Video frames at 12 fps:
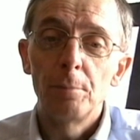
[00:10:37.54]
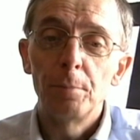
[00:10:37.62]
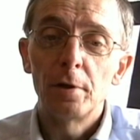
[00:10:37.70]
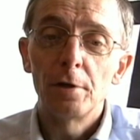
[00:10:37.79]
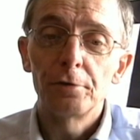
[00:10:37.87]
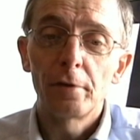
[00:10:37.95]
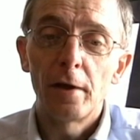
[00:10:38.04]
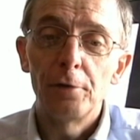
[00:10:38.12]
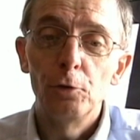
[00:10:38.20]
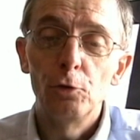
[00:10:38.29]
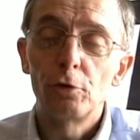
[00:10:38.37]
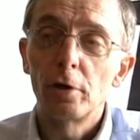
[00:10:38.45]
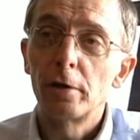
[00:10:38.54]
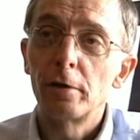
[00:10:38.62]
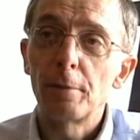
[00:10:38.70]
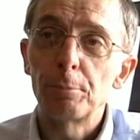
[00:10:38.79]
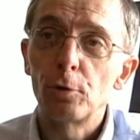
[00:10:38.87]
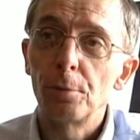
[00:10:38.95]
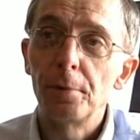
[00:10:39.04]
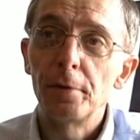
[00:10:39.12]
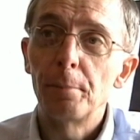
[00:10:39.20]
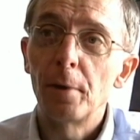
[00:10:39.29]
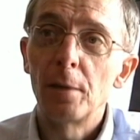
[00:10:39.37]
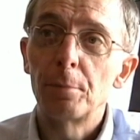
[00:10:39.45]
And because of that newsletter, that put him
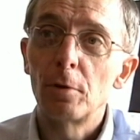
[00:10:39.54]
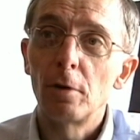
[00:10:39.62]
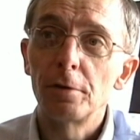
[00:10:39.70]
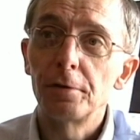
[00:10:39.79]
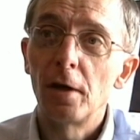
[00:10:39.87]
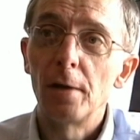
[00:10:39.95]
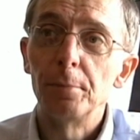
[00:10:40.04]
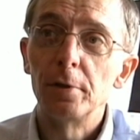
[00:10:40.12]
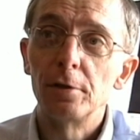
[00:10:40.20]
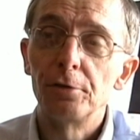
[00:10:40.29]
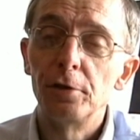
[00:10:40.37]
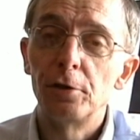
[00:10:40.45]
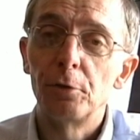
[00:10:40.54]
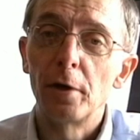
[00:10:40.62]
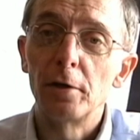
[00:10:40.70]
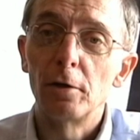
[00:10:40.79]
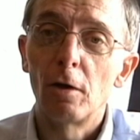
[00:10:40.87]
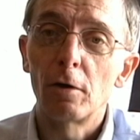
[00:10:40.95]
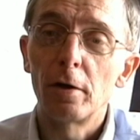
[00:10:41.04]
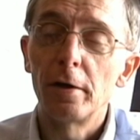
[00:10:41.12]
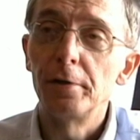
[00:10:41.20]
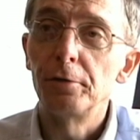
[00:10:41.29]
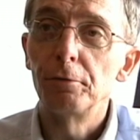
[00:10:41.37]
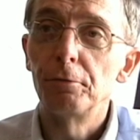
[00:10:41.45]
in the paper all the time because he created all
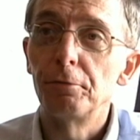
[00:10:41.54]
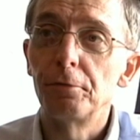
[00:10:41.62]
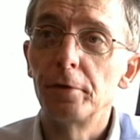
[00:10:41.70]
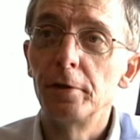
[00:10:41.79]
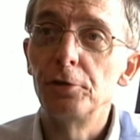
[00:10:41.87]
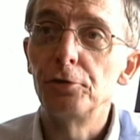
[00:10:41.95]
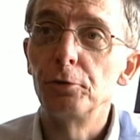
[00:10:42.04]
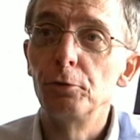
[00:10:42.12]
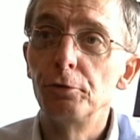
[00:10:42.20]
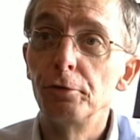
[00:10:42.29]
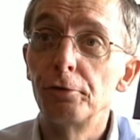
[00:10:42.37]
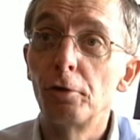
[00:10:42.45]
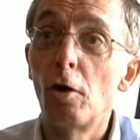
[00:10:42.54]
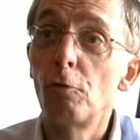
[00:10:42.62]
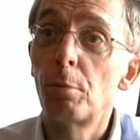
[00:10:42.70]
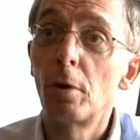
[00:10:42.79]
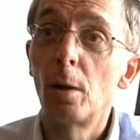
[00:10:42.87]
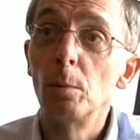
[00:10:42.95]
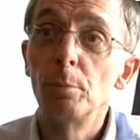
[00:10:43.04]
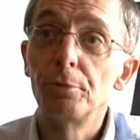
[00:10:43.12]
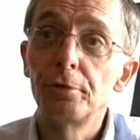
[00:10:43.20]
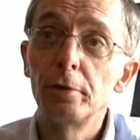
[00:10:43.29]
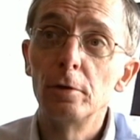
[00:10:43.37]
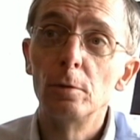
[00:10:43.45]
kinds of issues and solved
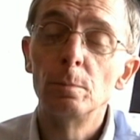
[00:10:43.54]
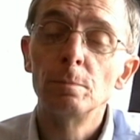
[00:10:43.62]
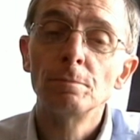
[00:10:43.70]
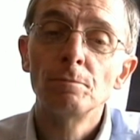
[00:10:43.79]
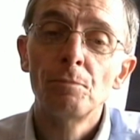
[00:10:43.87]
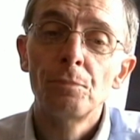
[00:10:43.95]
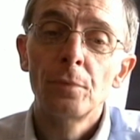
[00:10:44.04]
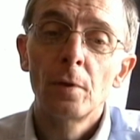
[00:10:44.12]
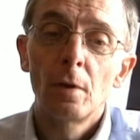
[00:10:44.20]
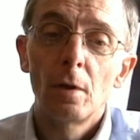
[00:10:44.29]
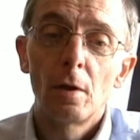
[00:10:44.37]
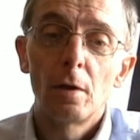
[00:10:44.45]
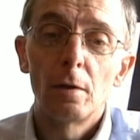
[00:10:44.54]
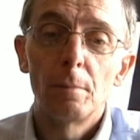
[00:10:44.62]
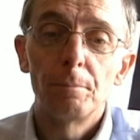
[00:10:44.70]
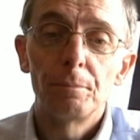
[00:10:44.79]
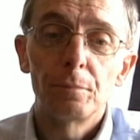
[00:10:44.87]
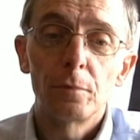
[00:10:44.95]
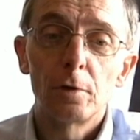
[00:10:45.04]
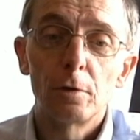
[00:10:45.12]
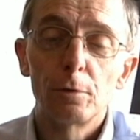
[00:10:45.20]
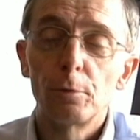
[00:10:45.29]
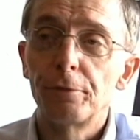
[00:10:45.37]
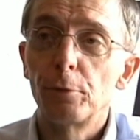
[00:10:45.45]
problems too.
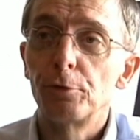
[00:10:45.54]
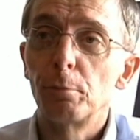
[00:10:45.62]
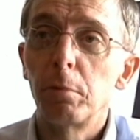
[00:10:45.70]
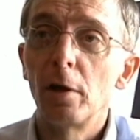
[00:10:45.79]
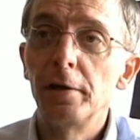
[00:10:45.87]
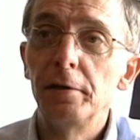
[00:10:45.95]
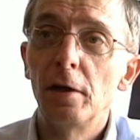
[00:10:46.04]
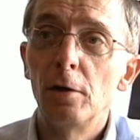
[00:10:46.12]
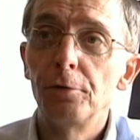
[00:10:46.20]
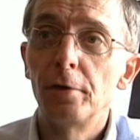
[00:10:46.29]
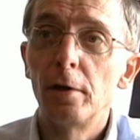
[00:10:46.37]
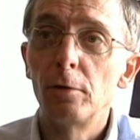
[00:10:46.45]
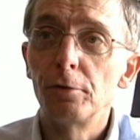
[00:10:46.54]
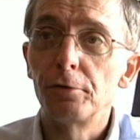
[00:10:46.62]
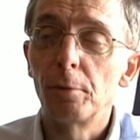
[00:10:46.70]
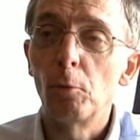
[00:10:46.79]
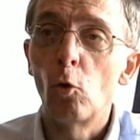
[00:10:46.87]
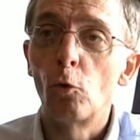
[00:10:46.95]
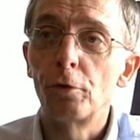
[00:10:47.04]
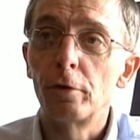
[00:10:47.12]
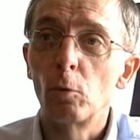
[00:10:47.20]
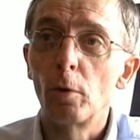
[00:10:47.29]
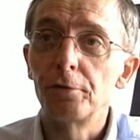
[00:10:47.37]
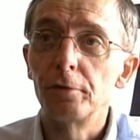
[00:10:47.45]
There was a blight downtown and some
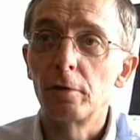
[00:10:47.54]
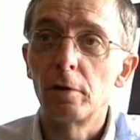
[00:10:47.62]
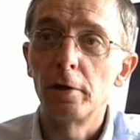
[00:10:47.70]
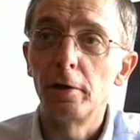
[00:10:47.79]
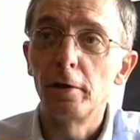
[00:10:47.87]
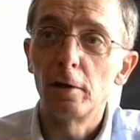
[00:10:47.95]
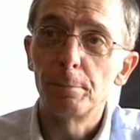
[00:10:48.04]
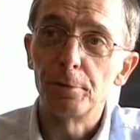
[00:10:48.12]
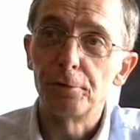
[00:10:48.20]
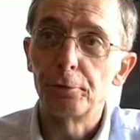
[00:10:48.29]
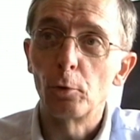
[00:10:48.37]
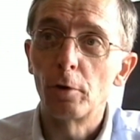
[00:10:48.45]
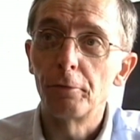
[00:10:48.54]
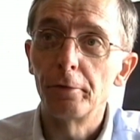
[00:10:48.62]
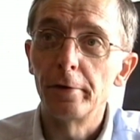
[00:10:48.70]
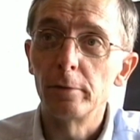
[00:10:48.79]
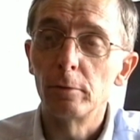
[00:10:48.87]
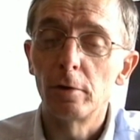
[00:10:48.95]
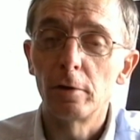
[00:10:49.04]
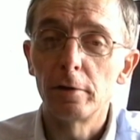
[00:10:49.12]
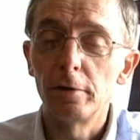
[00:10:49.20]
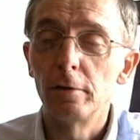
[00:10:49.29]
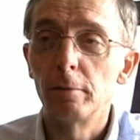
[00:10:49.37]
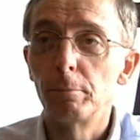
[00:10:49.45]
owner wasn't cleaning up his storefront.
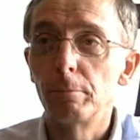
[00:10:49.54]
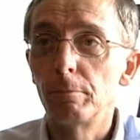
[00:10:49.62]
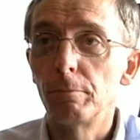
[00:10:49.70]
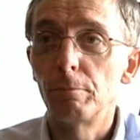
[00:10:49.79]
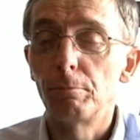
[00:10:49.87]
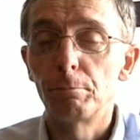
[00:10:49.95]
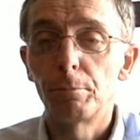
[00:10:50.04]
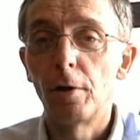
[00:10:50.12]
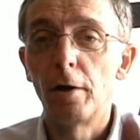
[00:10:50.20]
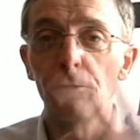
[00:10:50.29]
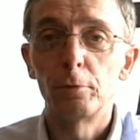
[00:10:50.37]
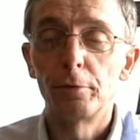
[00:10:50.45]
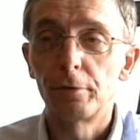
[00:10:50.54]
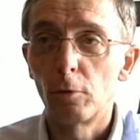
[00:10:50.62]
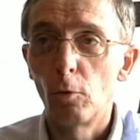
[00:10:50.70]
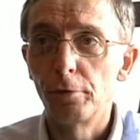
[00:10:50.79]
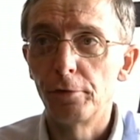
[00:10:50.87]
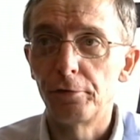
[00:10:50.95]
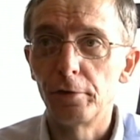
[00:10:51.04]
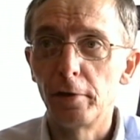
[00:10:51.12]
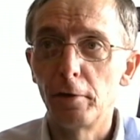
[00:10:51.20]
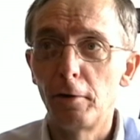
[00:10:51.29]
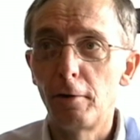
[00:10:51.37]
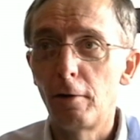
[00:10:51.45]
Well, he didn't bother with going to
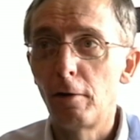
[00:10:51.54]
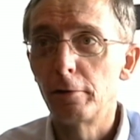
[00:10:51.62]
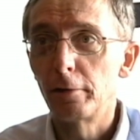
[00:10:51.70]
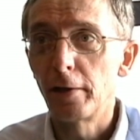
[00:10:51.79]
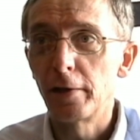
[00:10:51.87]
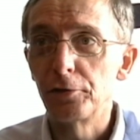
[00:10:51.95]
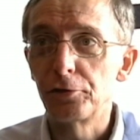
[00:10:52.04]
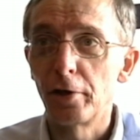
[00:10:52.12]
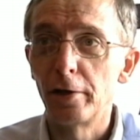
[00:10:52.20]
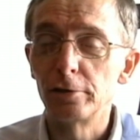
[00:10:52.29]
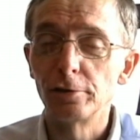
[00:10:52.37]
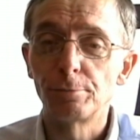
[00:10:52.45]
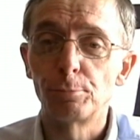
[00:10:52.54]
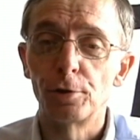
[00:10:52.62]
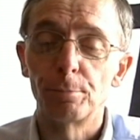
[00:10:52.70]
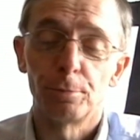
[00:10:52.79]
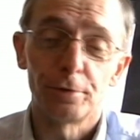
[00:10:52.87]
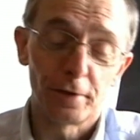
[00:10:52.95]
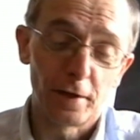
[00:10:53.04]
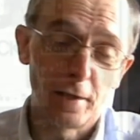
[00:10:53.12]
City Hall and laying charges. Put